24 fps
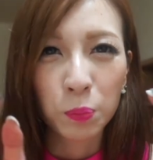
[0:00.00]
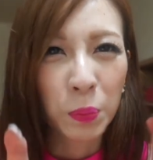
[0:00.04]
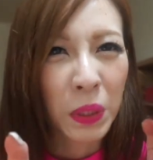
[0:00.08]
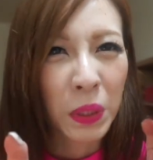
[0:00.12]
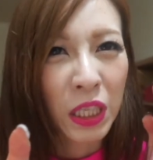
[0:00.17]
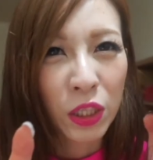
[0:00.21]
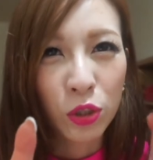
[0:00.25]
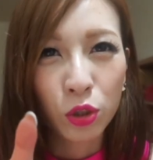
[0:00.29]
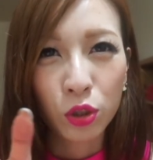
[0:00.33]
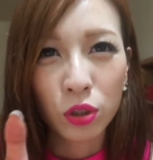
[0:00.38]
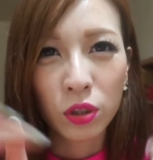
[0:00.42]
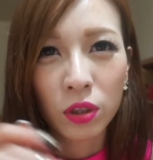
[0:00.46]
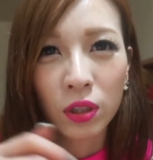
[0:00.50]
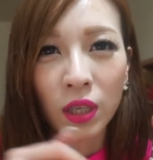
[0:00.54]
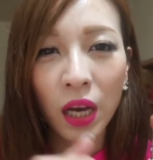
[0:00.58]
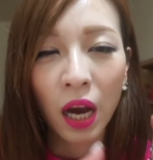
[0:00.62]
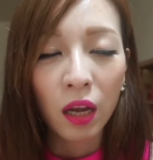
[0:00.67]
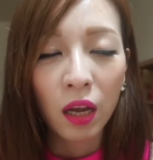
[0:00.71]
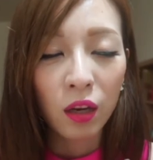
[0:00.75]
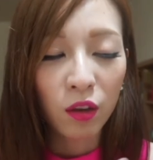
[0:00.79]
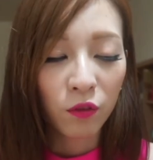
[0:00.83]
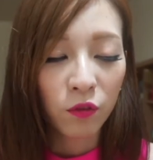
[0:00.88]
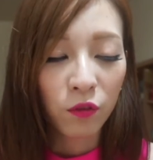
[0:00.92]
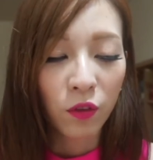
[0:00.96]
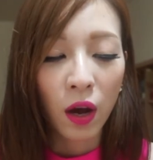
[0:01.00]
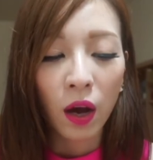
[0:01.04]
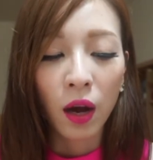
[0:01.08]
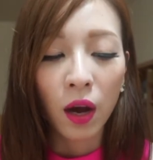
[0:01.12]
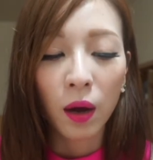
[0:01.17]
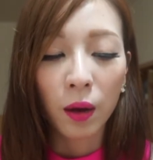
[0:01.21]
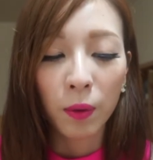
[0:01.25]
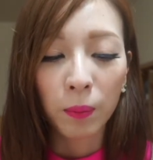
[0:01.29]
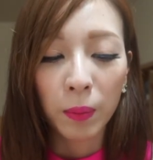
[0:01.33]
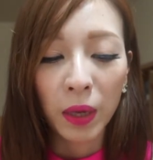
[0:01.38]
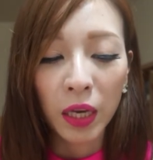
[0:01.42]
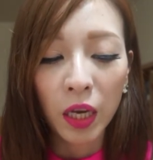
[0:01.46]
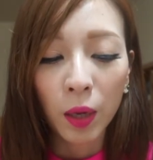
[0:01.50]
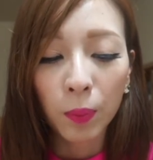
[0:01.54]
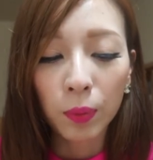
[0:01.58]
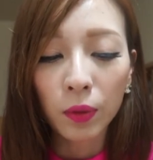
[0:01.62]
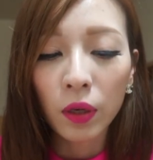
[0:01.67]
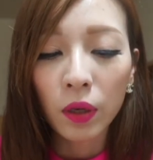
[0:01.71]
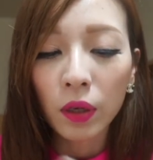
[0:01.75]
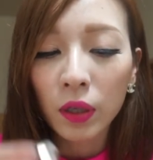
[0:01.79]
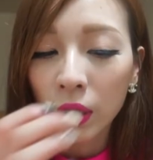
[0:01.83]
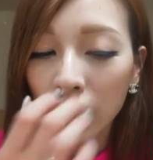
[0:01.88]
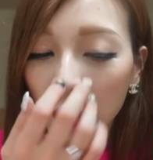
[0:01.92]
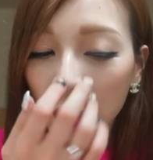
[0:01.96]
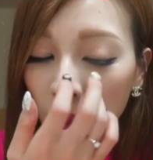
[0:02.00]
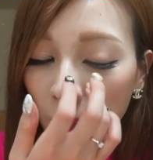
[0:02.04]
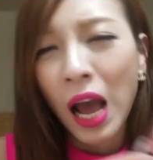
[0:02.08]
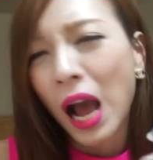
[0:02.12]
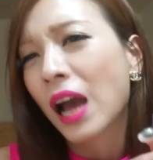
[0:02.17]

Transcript: peachy kind of uh, makeup look.